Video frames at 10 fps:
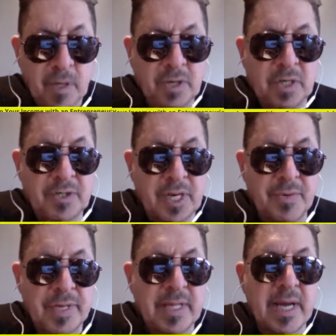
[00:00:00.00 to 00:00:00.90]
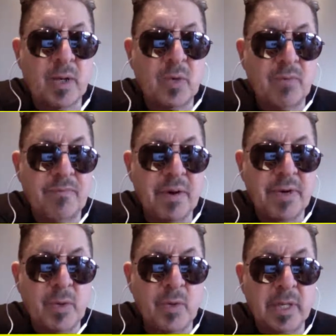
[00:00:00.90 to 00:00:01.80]
You can generate that
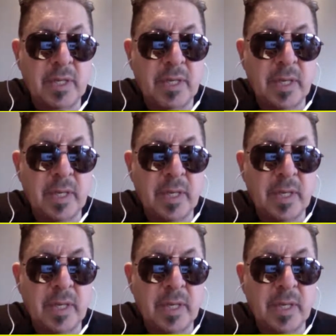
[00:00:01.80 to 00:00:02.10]
very quickly